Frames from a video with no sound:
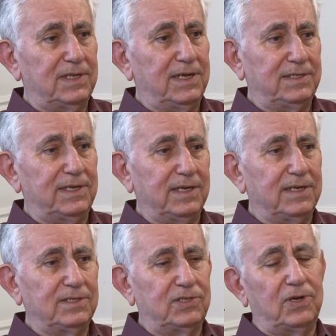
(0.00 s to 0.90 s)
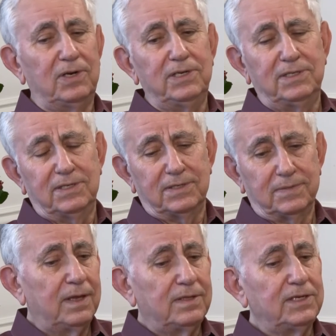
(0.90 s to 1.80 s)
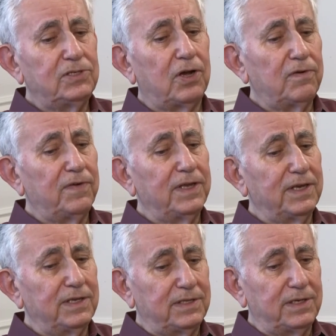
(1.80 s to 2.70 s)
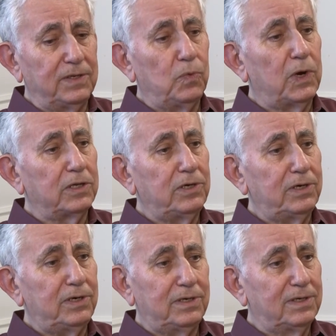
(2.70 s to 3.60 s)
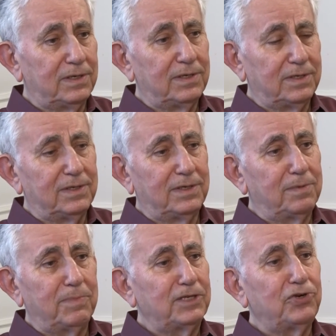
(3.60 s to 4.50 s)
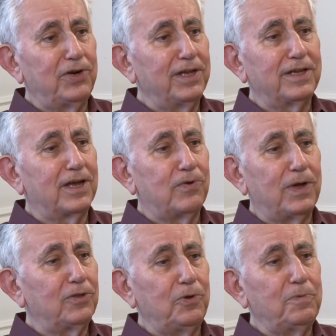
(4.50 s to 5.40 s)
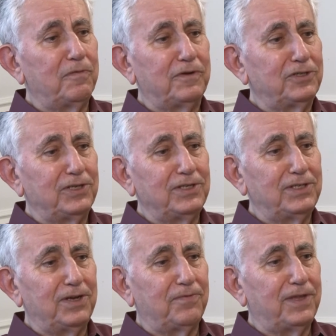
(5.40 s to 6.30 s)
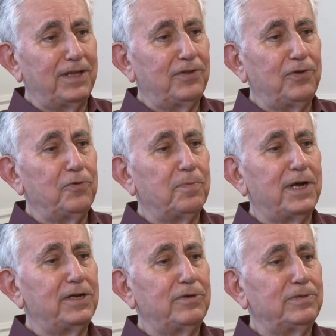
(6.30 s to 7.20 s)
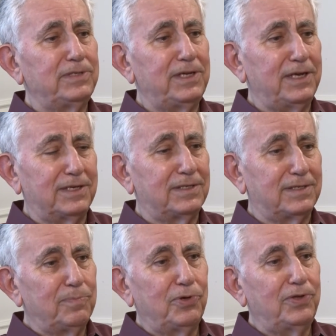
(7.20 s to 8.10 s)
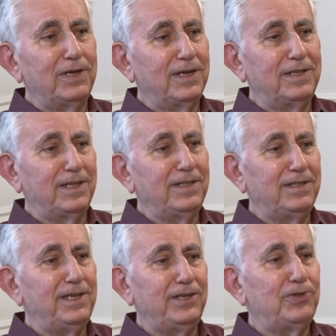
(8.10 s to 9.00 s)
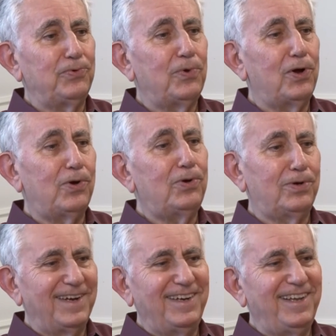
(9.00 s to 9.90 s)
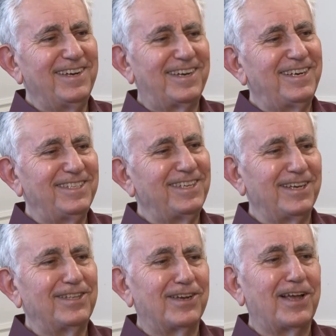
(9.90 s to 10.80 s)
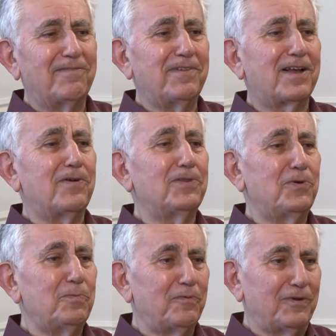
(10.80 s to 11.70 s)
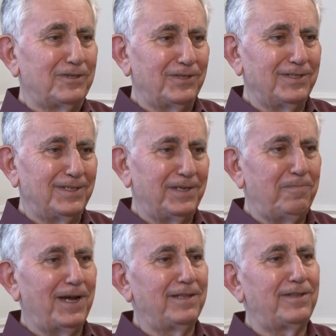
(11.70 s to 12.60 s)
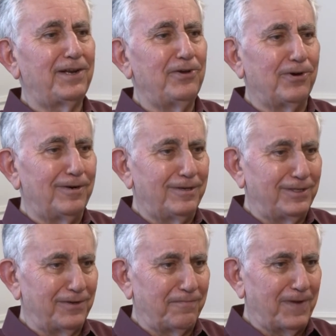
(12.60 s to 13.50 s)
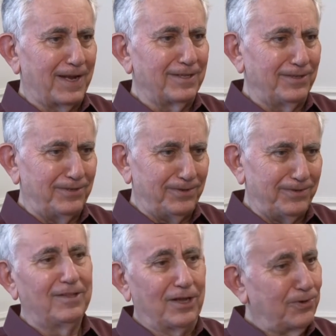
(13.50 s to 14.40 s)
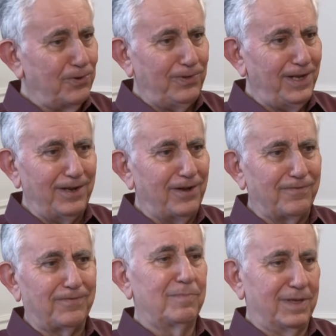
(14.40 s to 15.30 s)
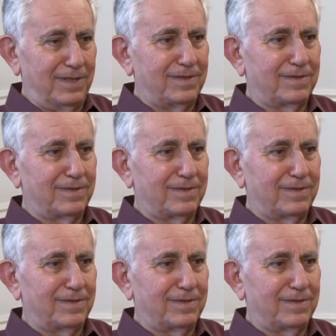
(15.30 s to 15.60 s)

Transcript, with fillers: lasing in solids, dissolving it in water, measuring a quantum efficiency of ten to the minus six, putting it in D two O and increasing the quantum efficiency by three orders of magnitude. Not good enough, but